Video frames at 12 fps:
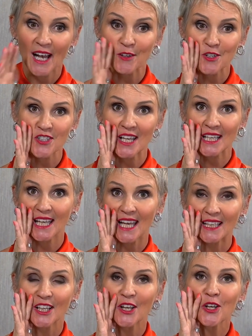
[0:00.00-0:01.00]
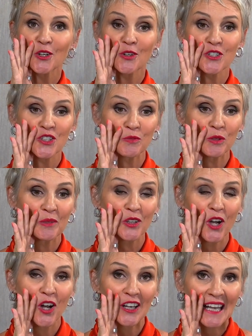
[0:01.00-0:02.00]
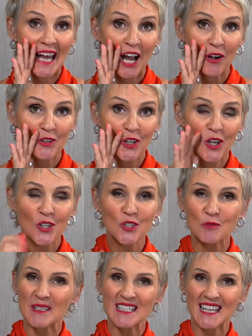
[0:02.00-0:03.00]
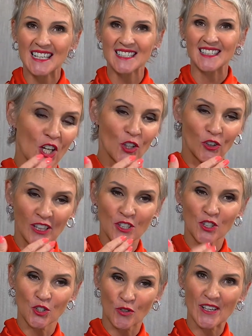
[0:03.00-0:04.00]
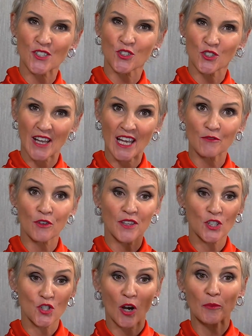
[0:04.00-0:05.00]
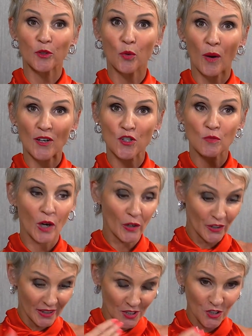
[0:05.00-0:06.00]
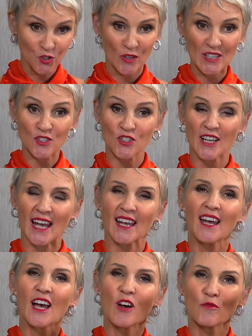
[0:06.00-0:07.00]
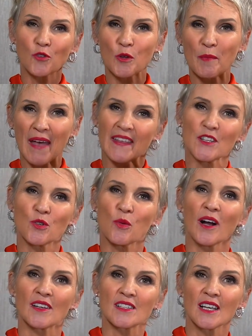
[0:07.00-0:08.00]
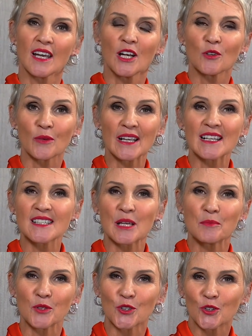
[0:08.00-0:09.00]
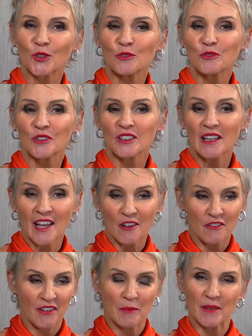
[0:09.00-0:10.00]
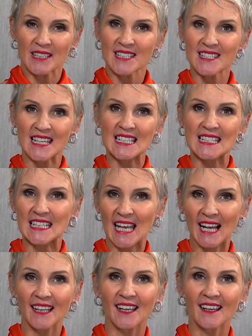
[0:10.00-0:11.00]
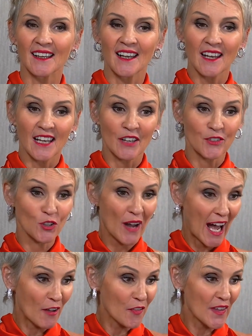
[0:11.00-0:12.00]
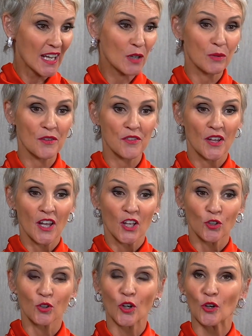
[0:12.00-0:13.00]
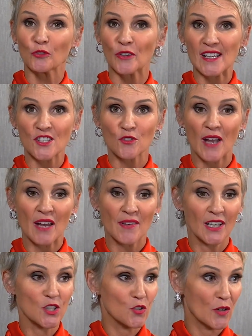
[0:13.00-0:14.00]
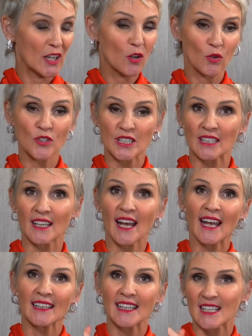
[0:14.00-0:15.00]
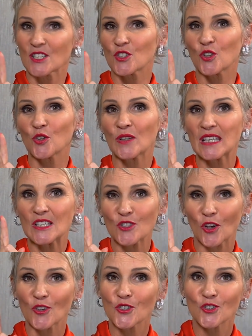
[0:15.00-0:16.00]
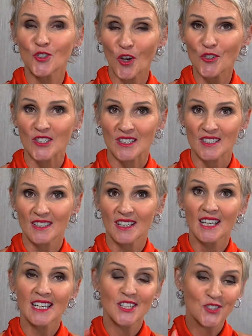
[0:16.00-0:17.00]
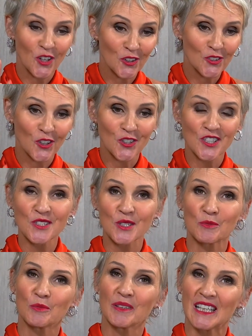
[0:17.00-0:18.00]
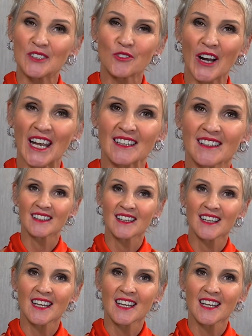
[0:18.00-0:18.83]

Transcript: I'm going to say it again. Christian women are allowed to be sexy. You need to dress today for the job you want tomorrow. You need to dress today for the man that you want. Red is a beautiful, feminine, sexy color. If you're out there with your girlfriends and you're having a drink or dinner, and guess who he's going to notice? He's going to notice the woman in red.